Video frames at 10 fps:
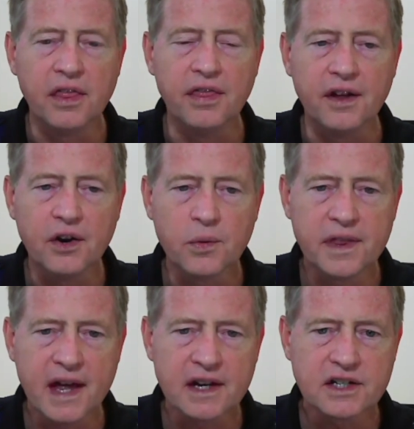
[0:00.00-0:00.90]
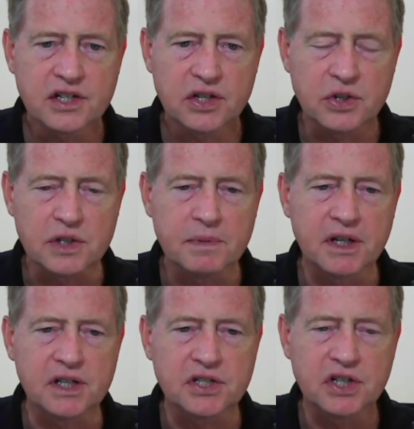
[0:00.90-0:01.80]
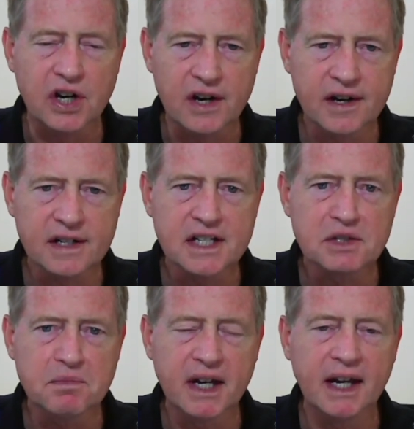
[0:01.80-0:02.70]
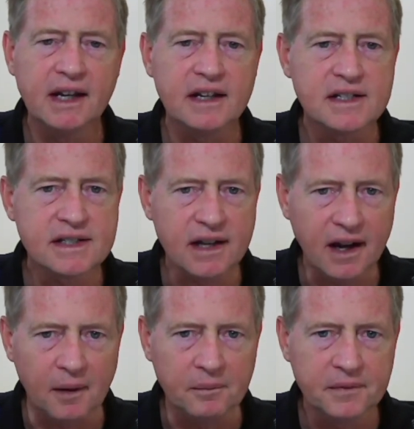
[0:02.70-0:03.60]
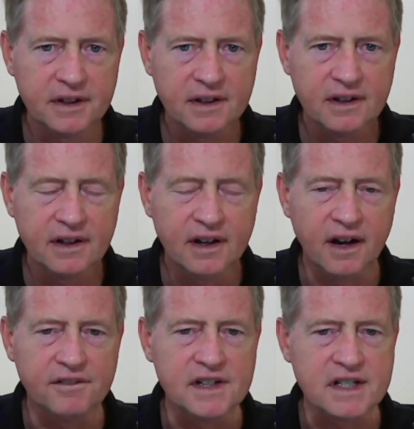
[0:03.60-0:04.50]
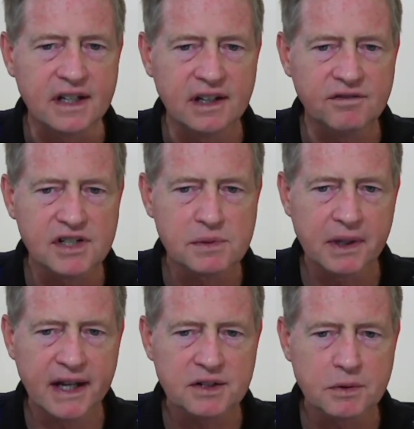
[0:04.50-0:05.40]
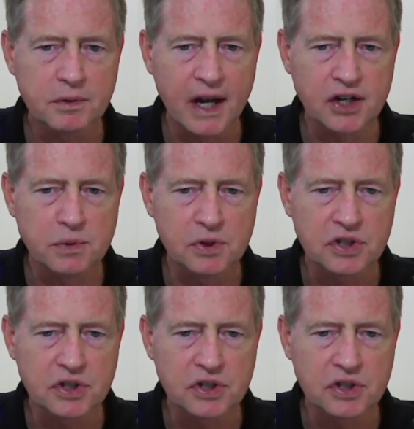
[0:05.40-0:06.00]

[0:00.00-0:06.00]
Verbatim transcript: They're without excuse because God has made some of his invisible attributes